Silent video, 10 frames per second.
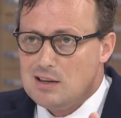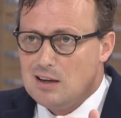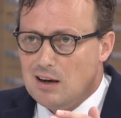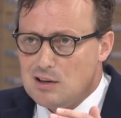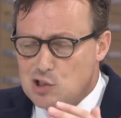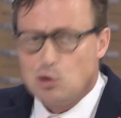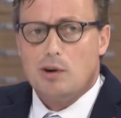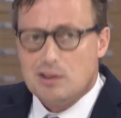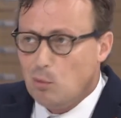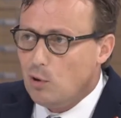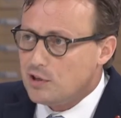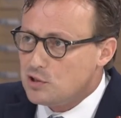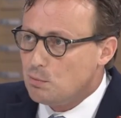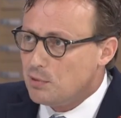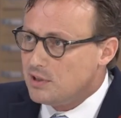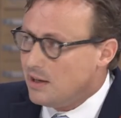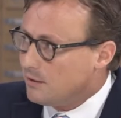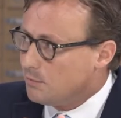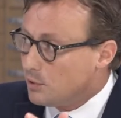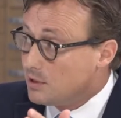uh, storing the water to protect,
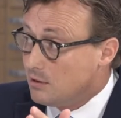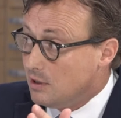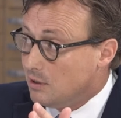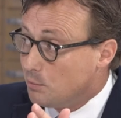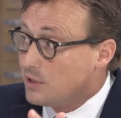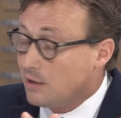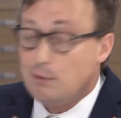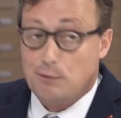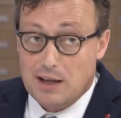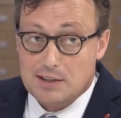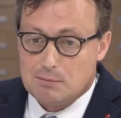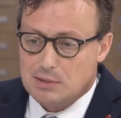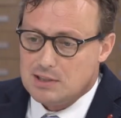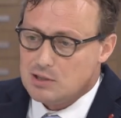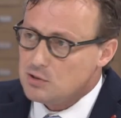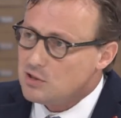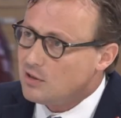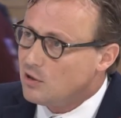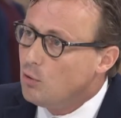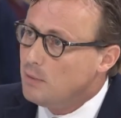pro uh, protect from flooding, but it's also the
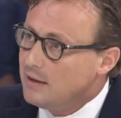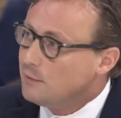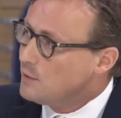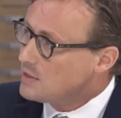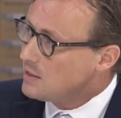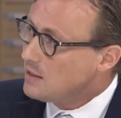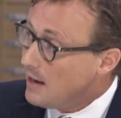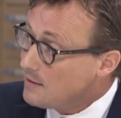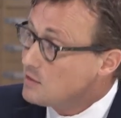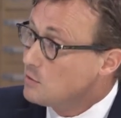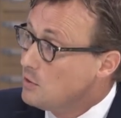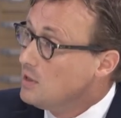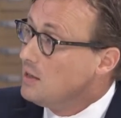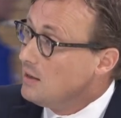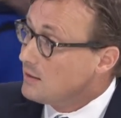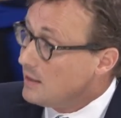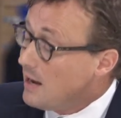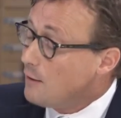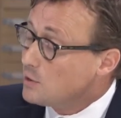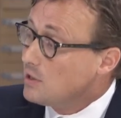co-benefits that has to that
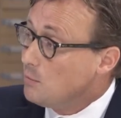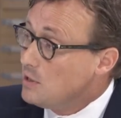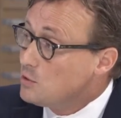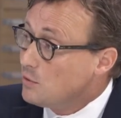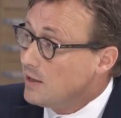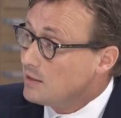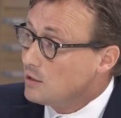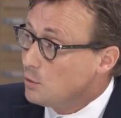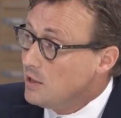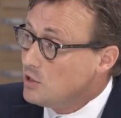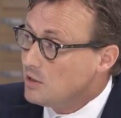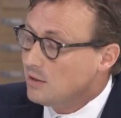have to come into that equation.